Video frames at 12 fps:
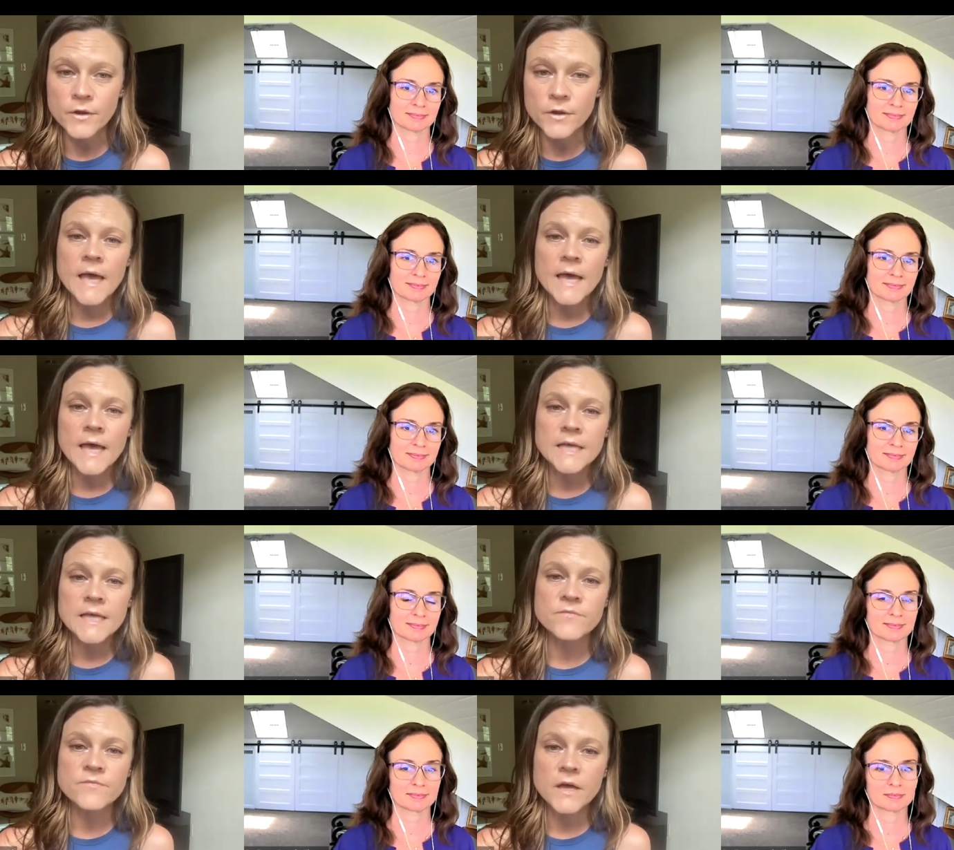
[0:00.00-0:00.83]
Speaker 1: As
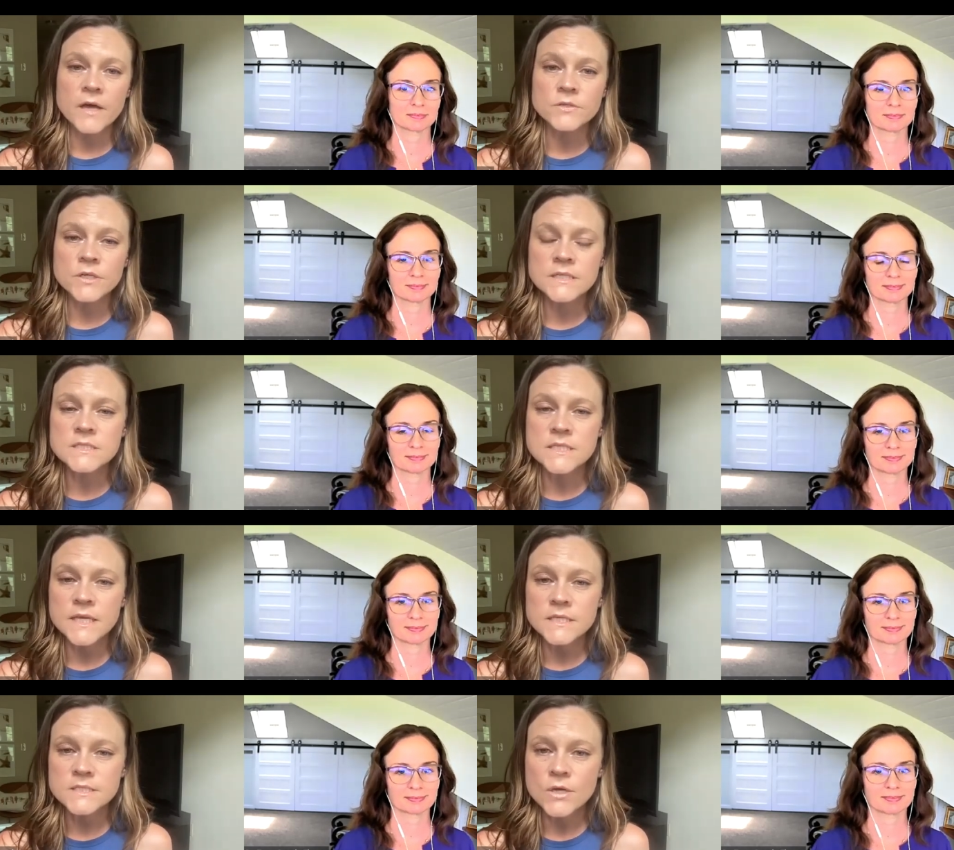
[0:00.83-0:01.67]
founder and
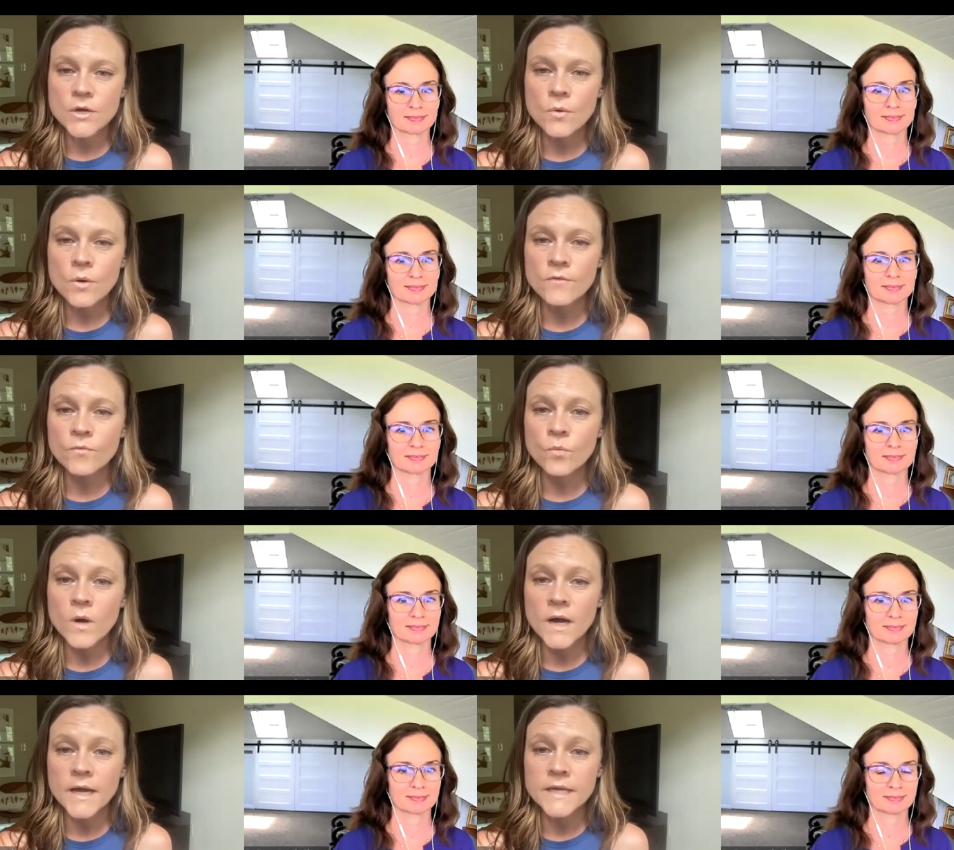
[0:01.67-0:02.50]
CSO of
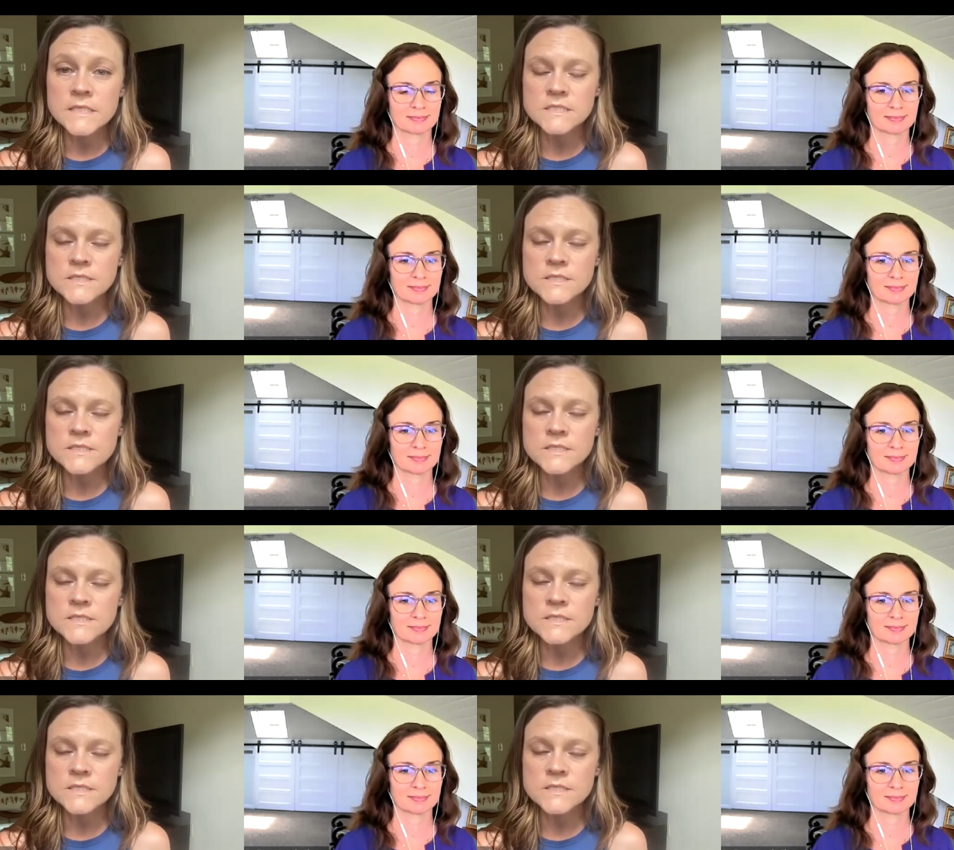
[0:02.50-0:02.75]
Wise